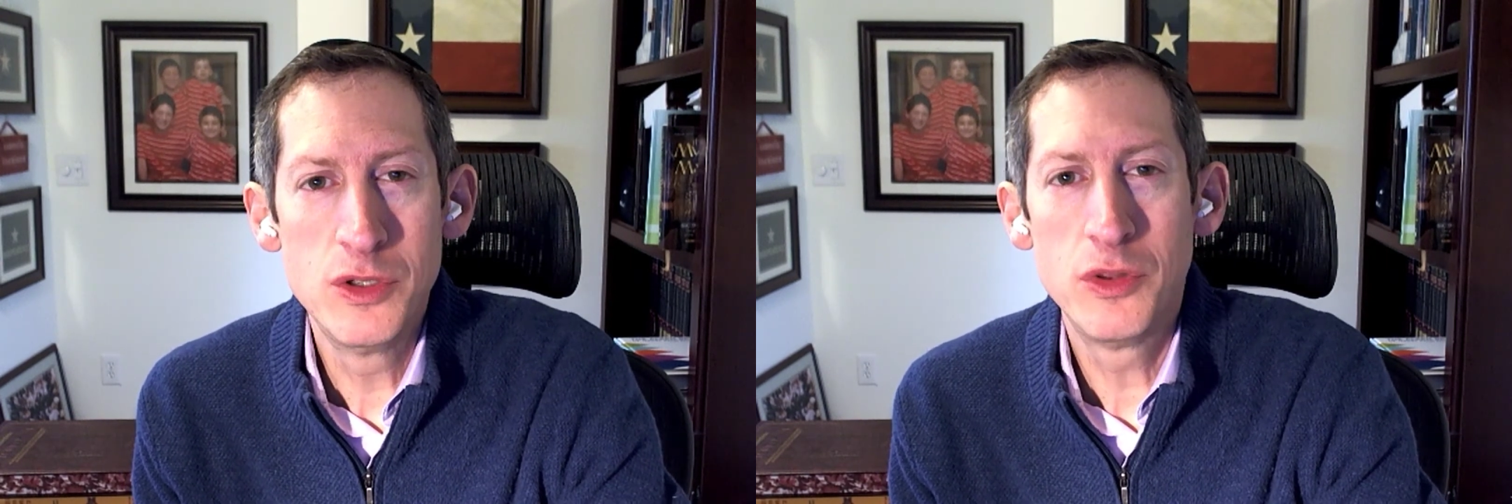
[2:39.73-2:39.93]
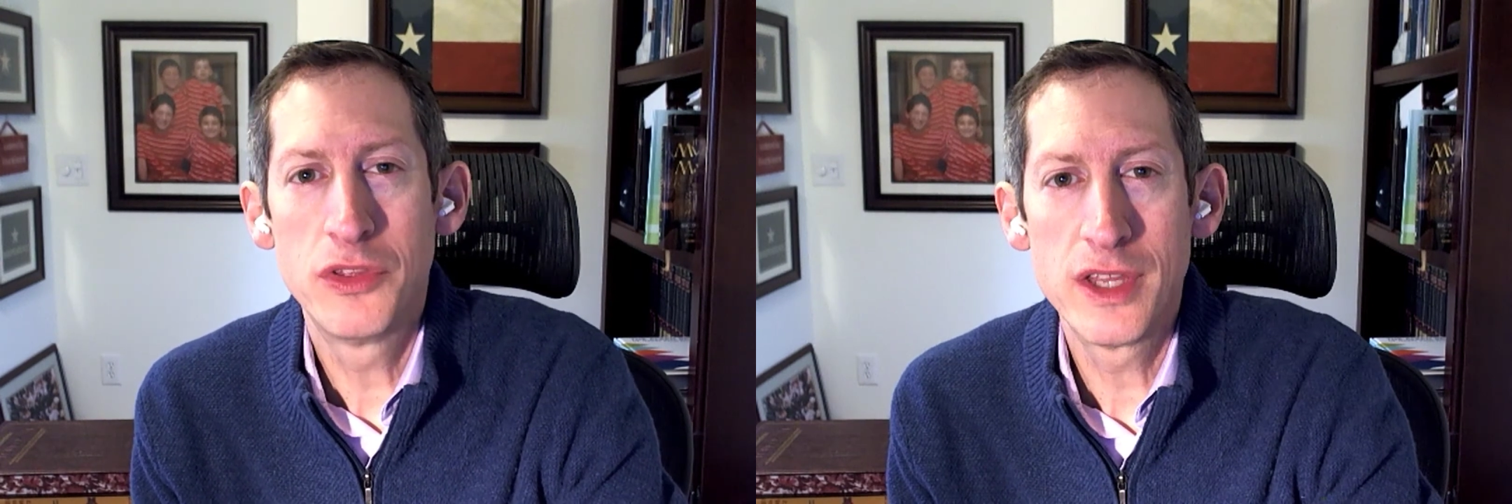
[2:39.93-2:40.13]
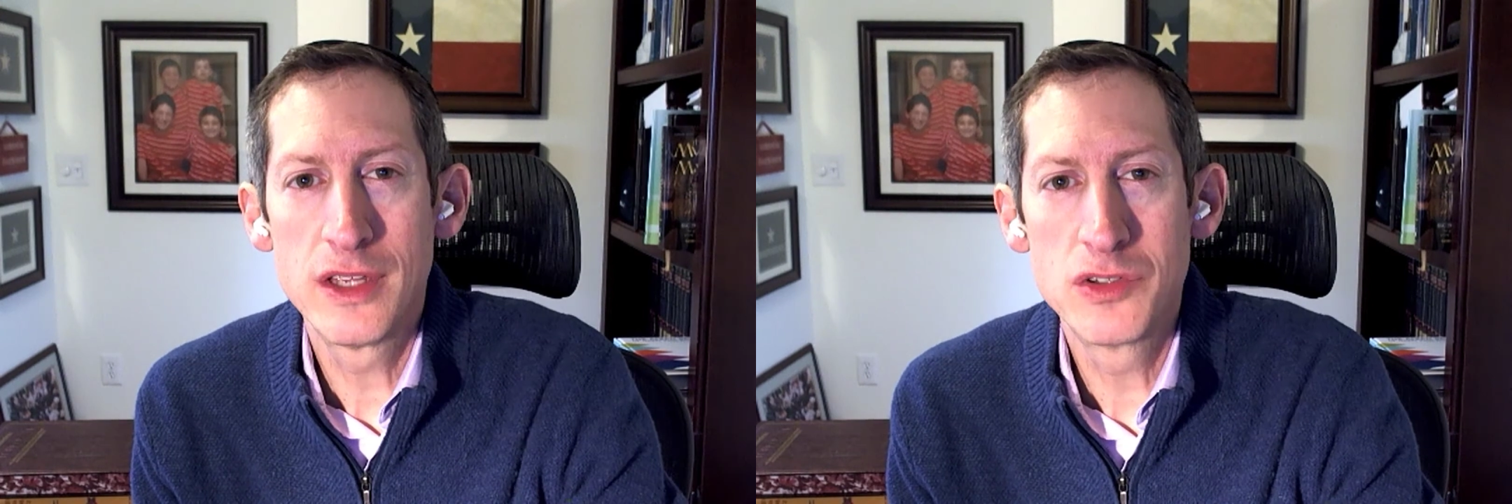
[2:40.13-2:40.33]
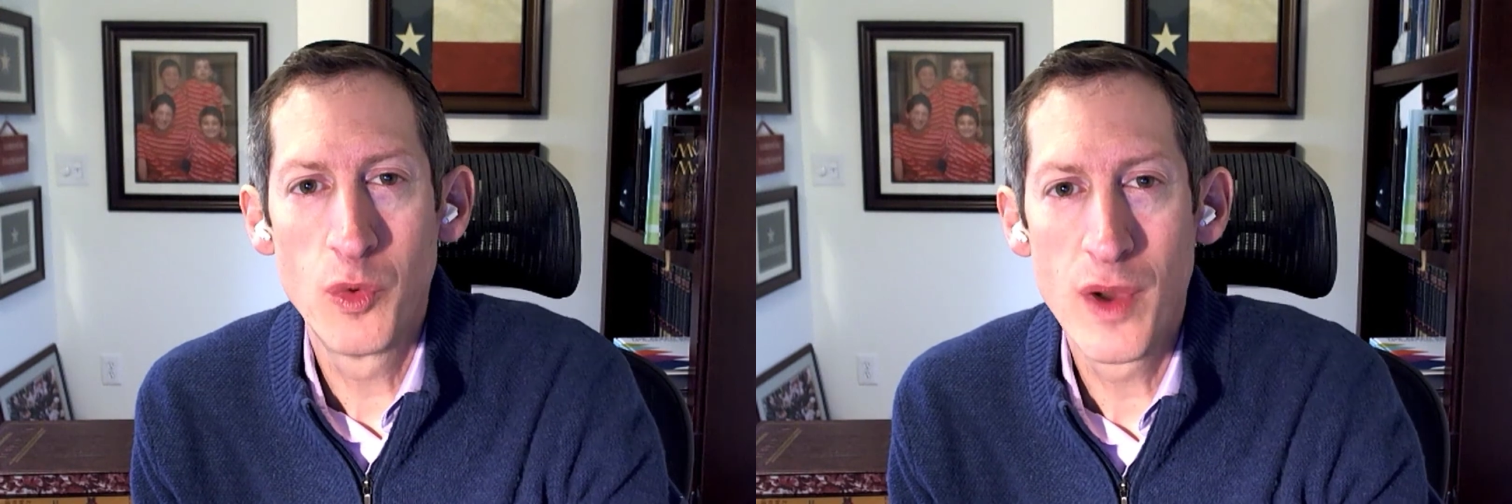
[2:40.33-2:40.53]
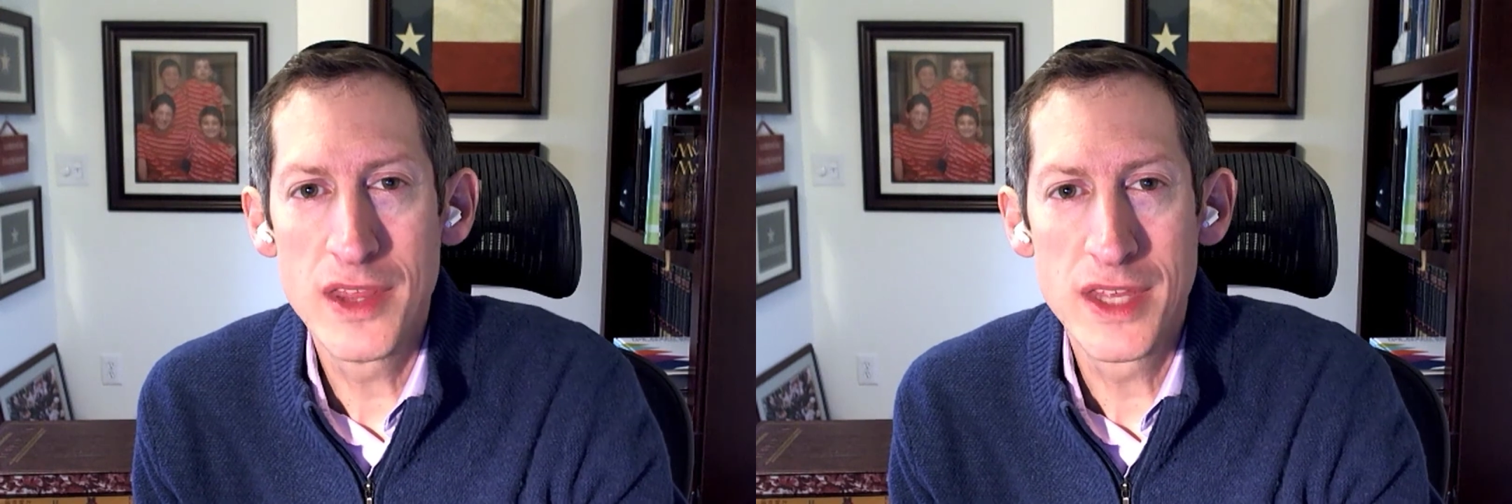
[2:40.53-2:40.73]
things the
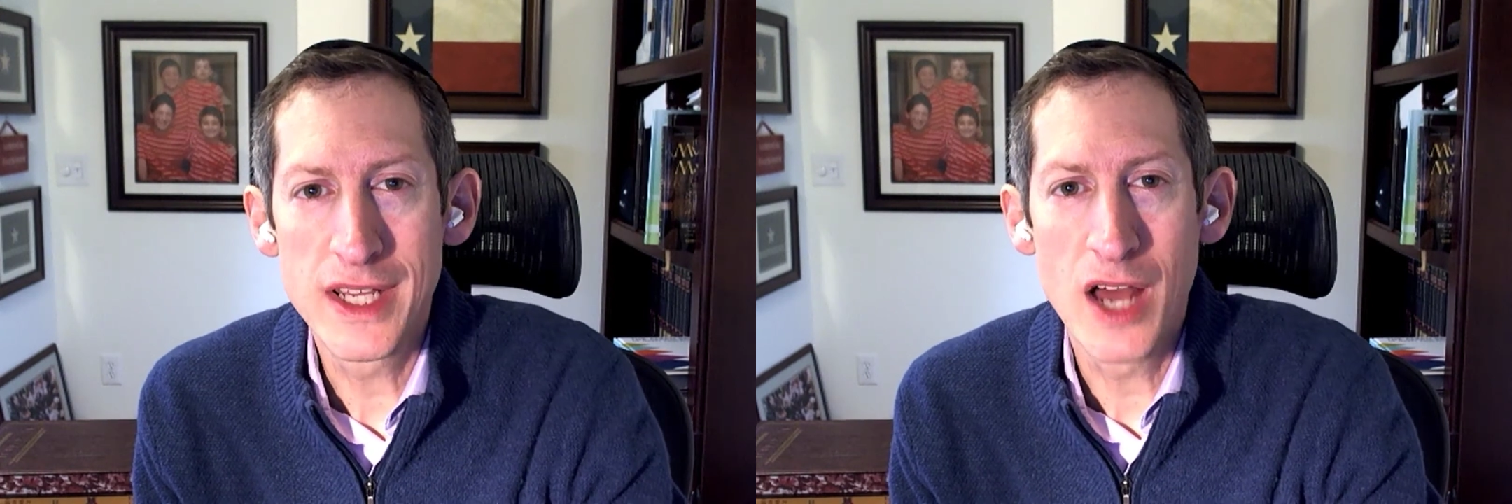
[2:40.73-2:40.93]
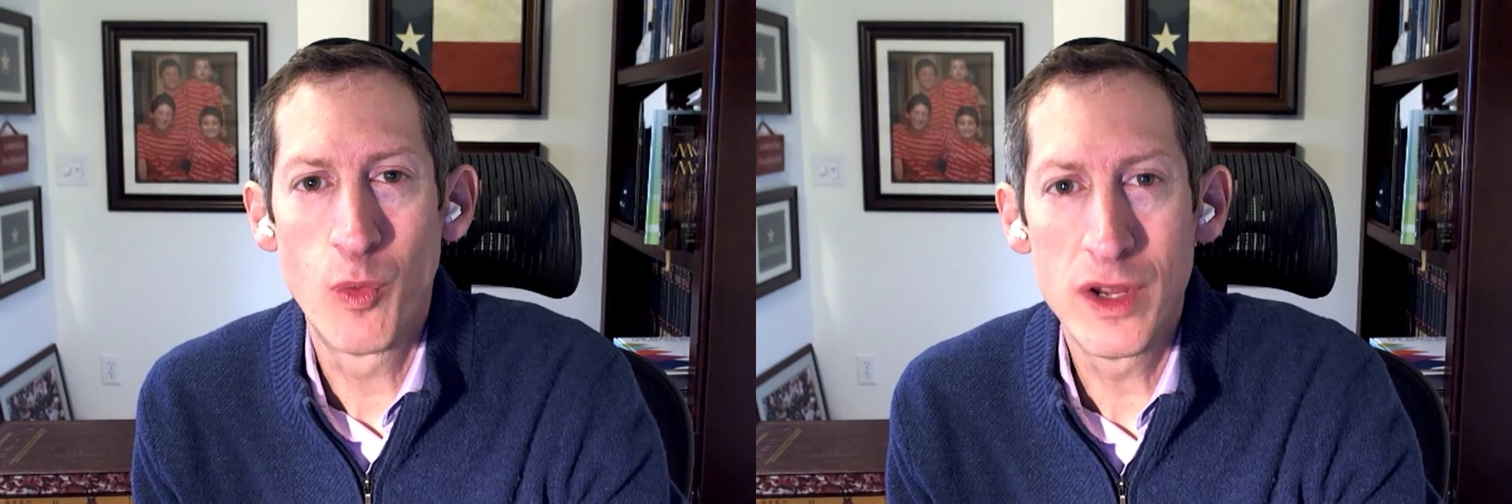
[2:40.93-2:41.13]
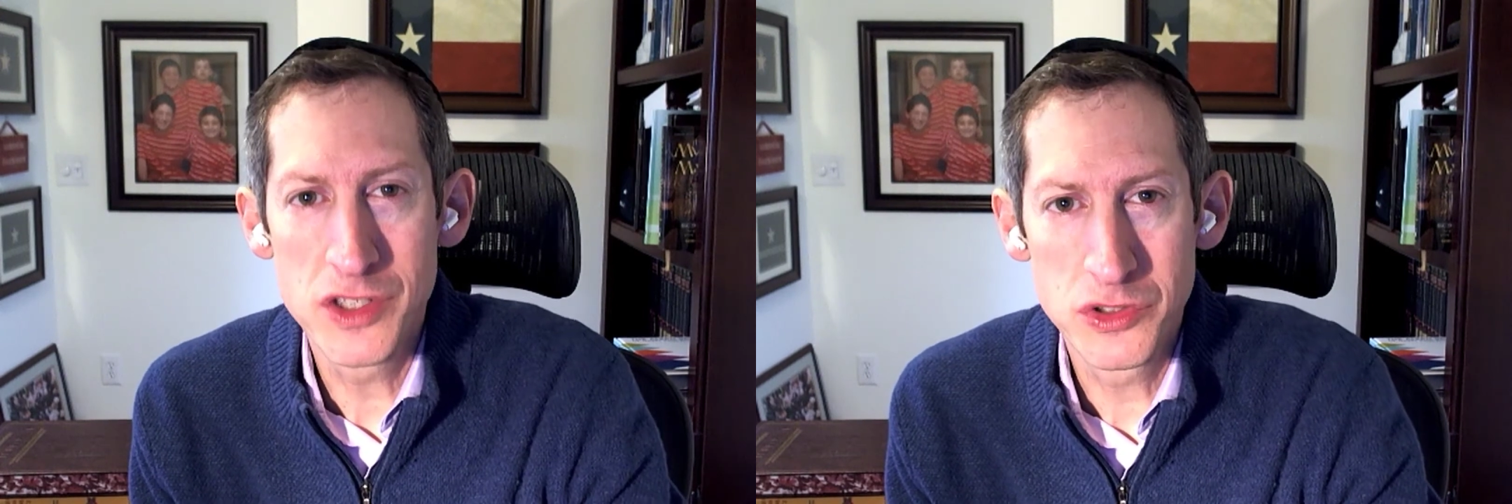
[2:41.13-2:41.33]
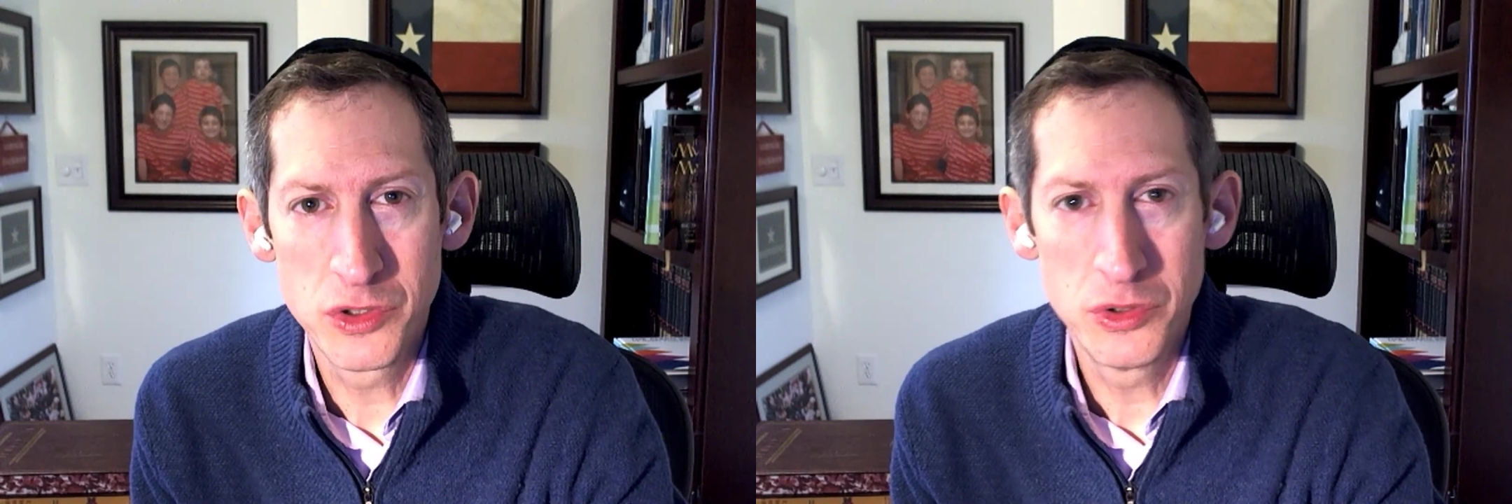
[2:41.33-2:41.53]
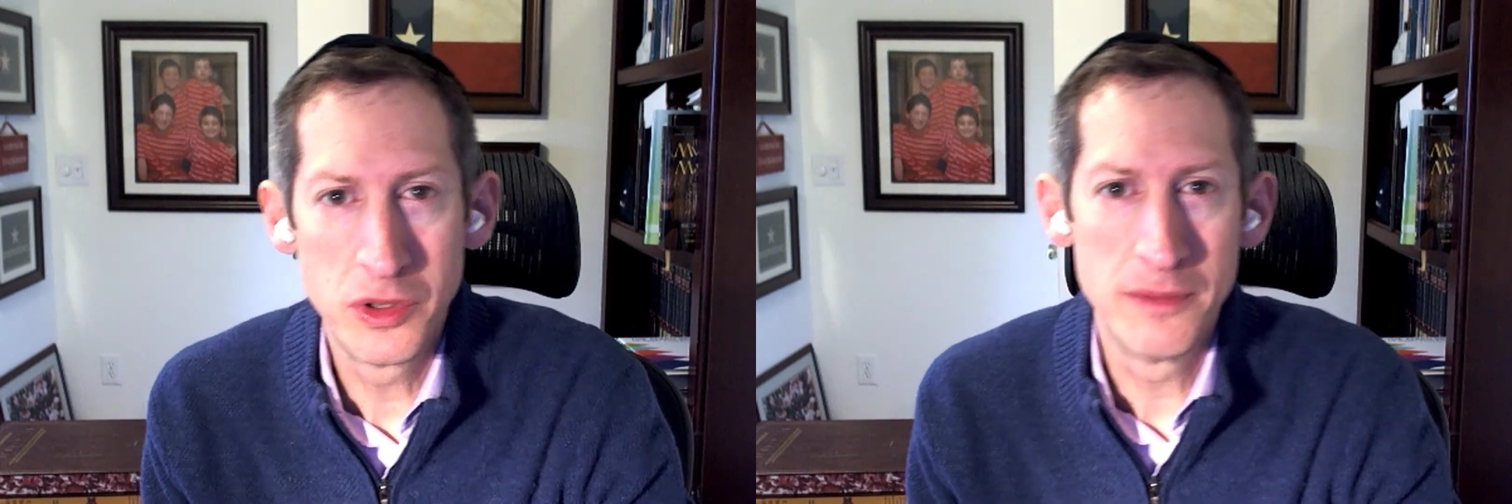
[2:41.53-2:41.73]
way that God wants us to
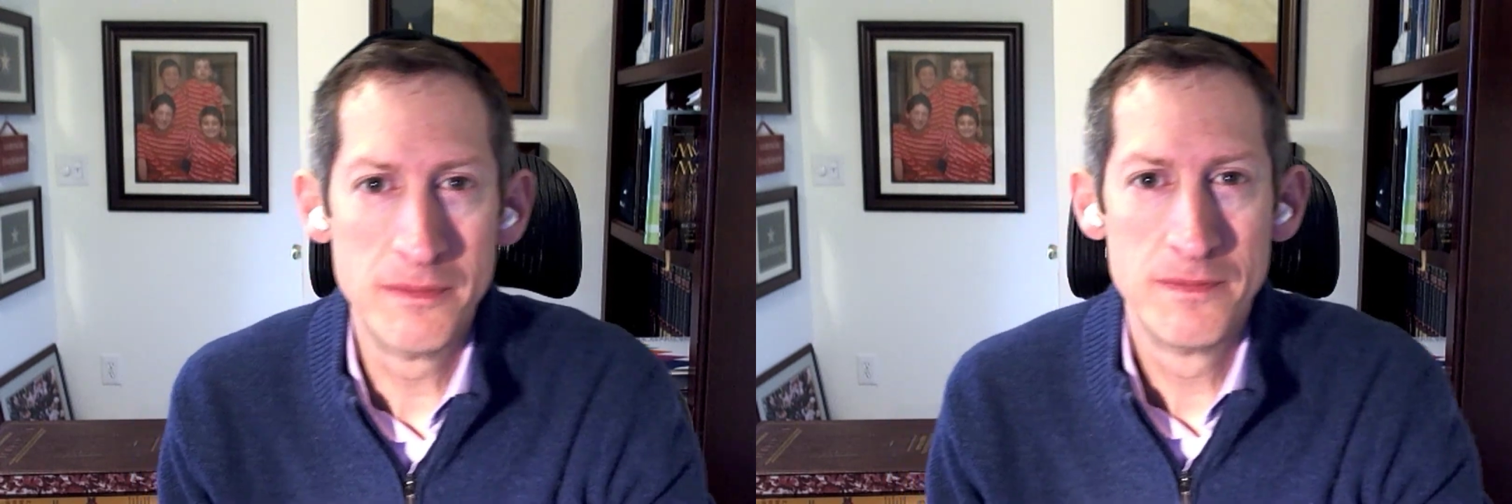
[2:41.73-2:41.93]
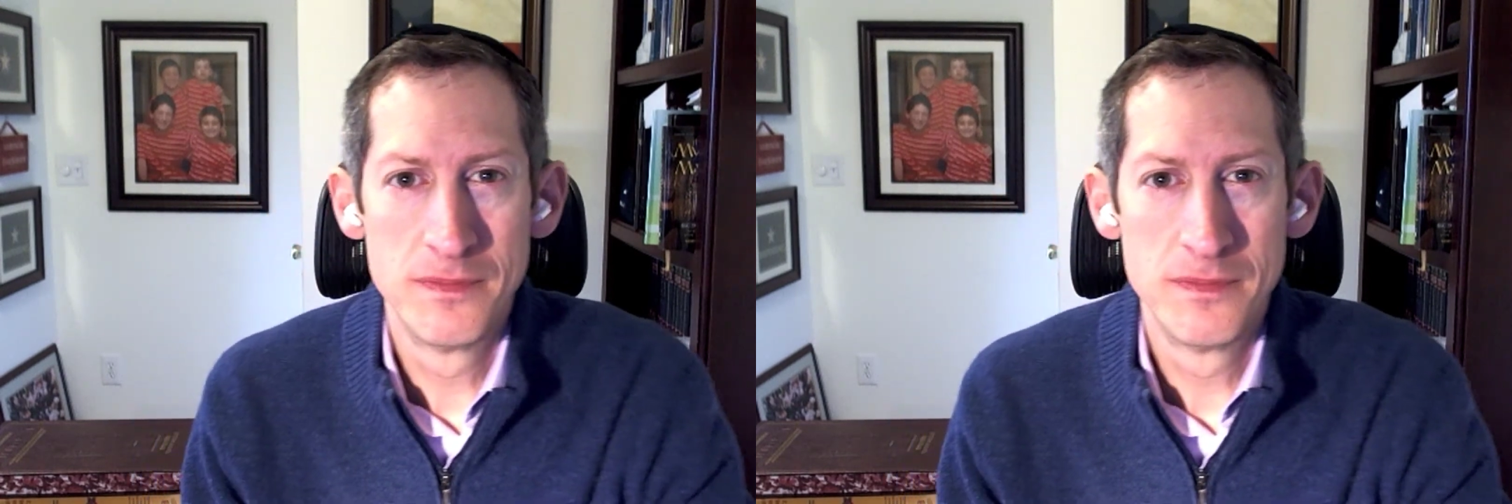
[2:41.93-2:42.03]
do them.